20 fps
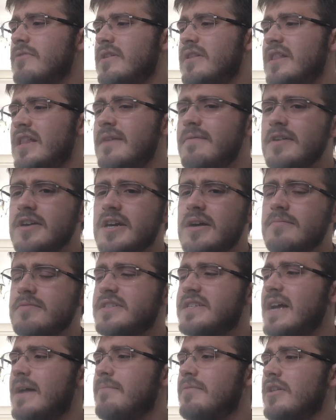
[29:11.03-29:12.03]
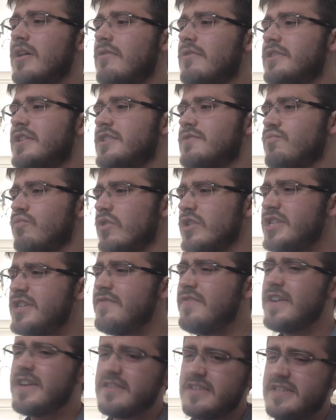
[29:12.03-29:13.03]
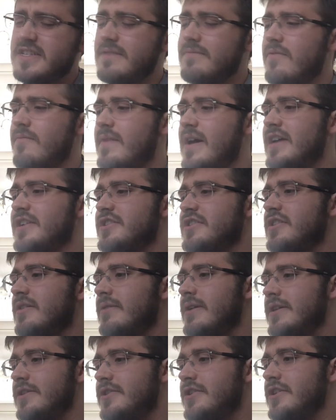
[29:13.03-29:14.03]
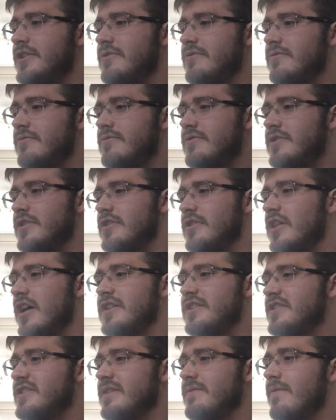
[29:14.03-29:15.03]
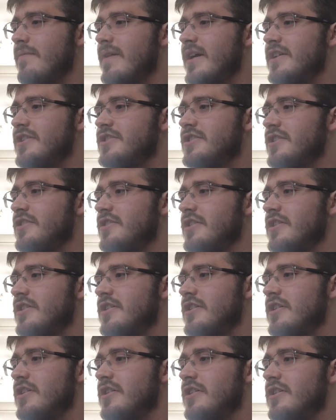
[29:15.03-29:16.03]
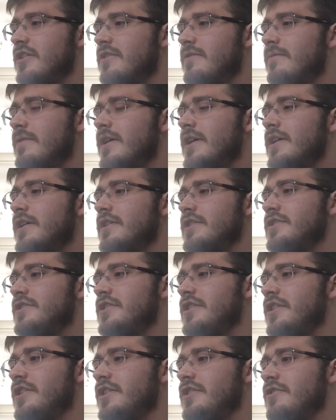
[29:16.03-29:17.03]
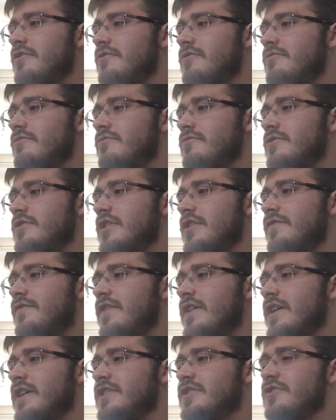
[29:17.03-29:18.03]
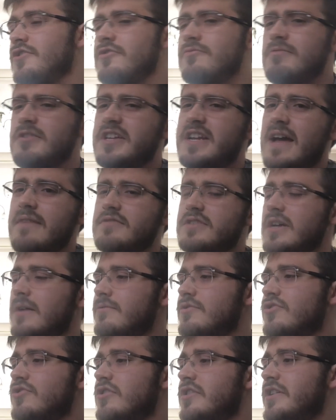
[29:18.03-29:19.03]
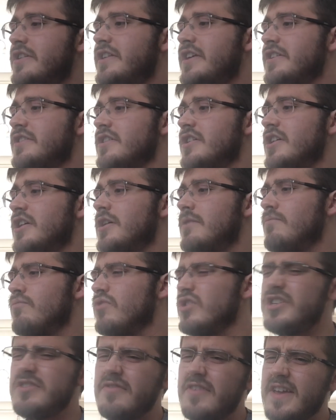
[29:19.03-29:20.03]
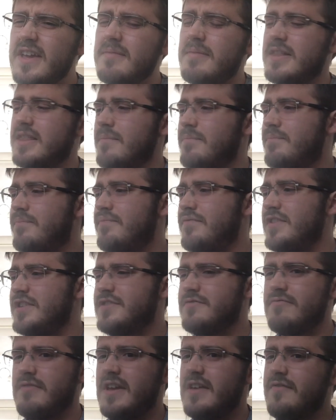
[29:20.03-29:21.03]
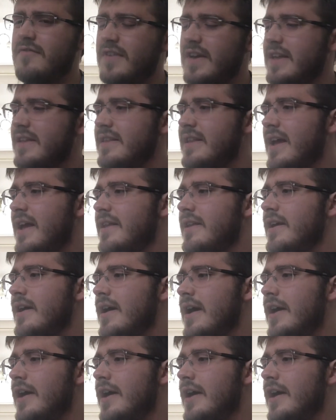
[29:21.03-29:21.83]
Leave your comments down below on this. What do you think of this information? I mean, do you like this information? Do you think it's good we could have Cybertron in it? What do you think about the Blitzwing thing then?